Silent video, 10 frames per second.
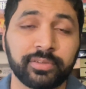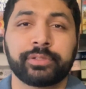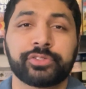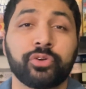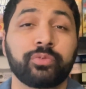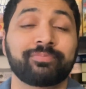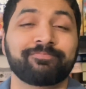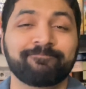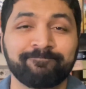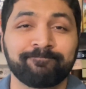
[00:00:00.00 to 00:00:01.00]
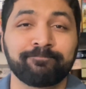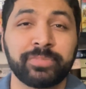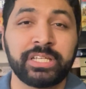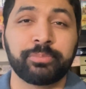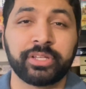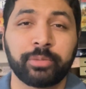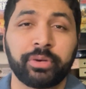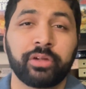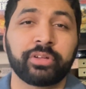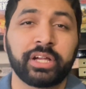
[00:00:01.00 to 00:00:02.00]
So, me being a
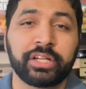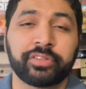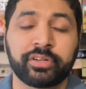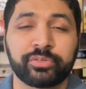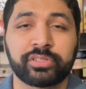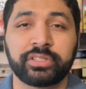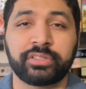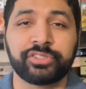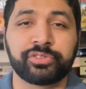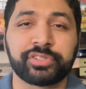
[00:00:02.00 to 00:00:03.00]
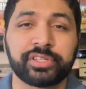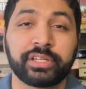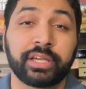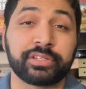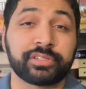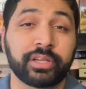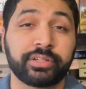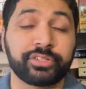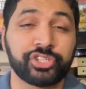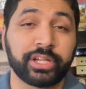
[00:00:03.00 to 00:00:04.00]
brown guy, I thought it was a little interesting. I decided
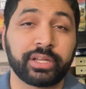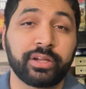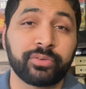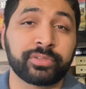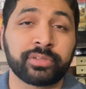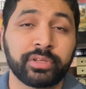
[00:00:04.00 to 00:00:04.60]
to check it out.